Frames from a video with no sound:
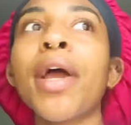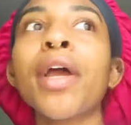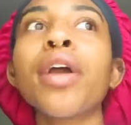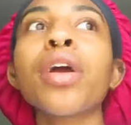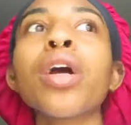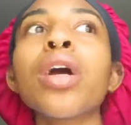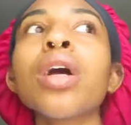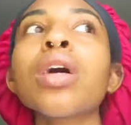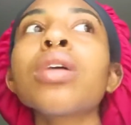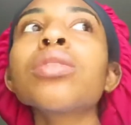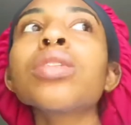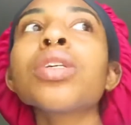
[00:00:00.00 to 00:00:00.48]

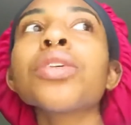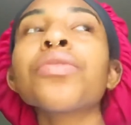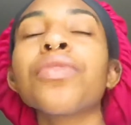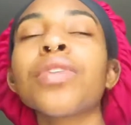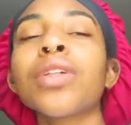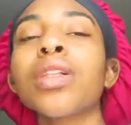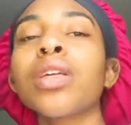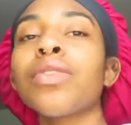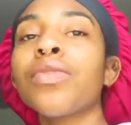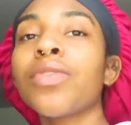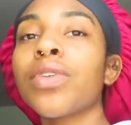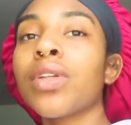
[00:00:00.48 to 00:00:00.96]
curls are
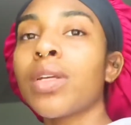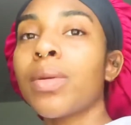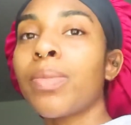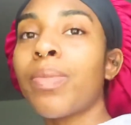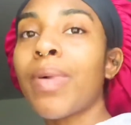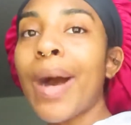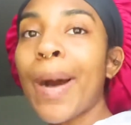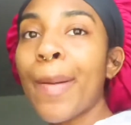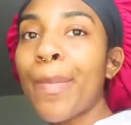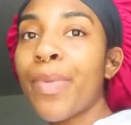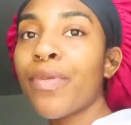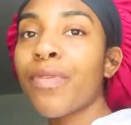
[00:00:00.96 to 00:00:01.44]
really really
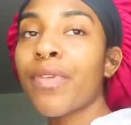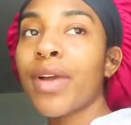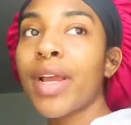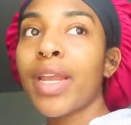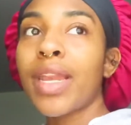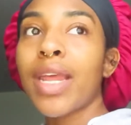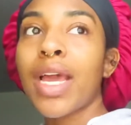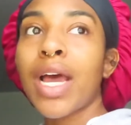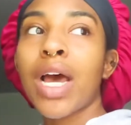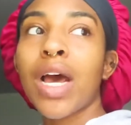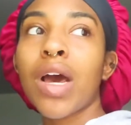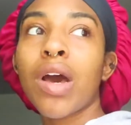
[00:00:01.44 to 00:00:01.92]
popping right
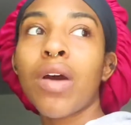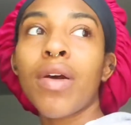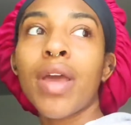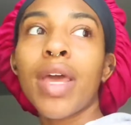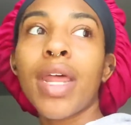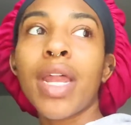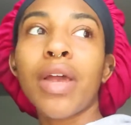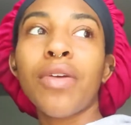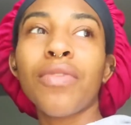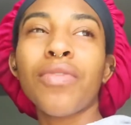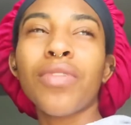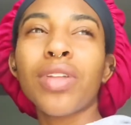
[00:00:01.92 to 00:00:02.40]
now and
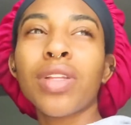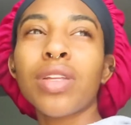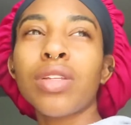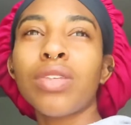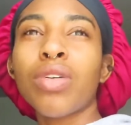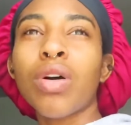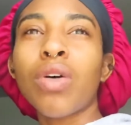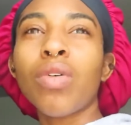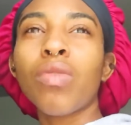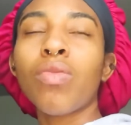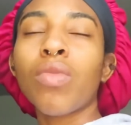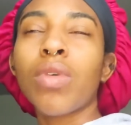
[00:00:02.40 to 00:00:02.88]
I really
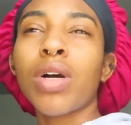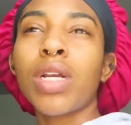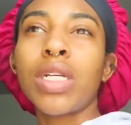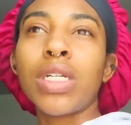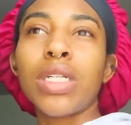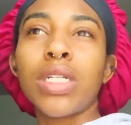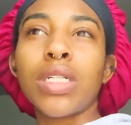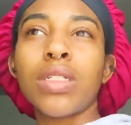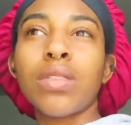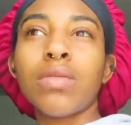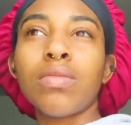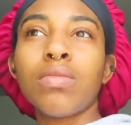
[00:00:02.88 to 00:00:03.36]
don't want
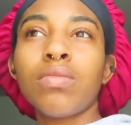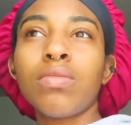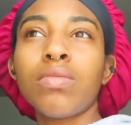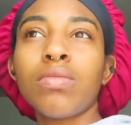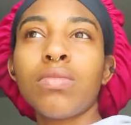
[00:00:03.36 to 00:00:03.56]
to